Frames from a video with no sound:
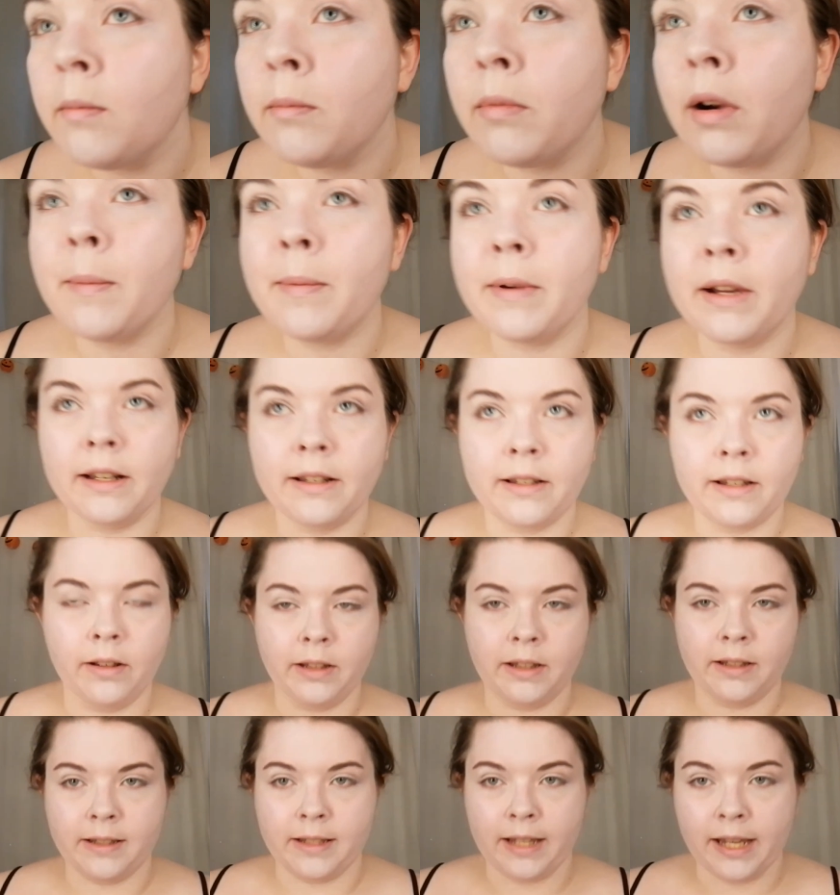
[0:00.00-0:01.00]
Probably can
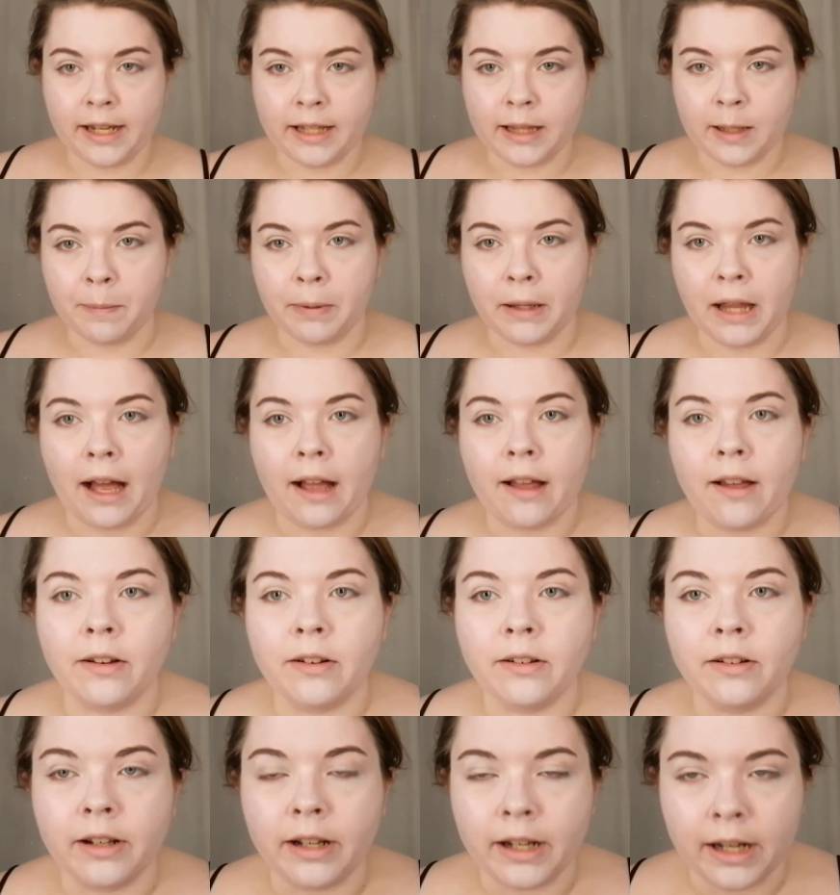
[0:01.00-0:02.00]
still see the black
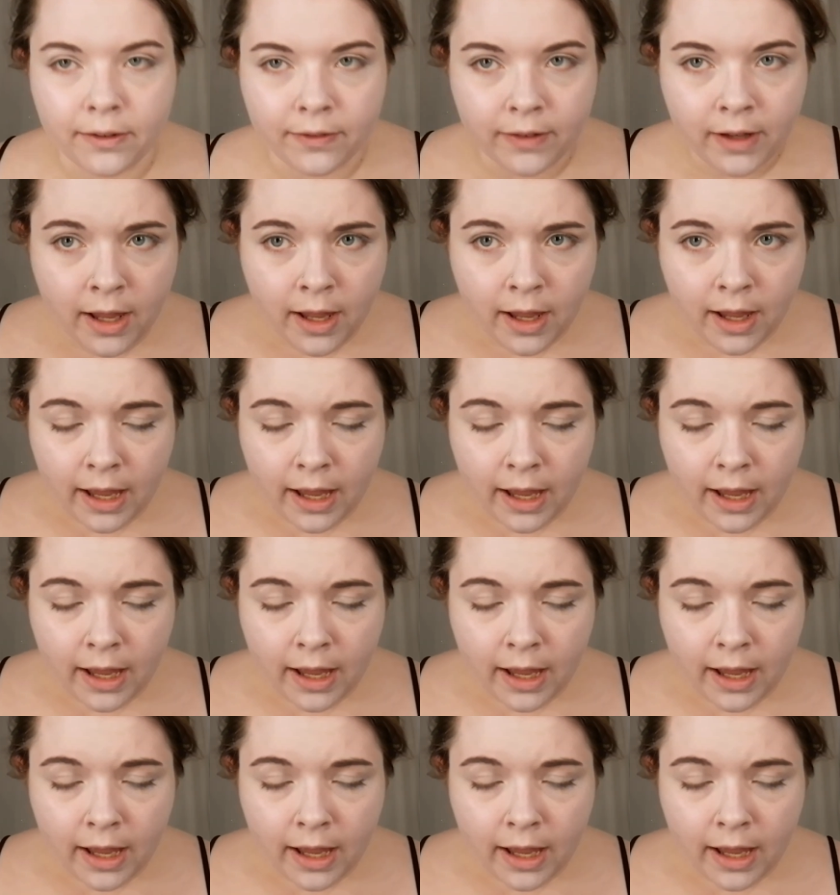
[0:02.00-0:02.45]
underneath,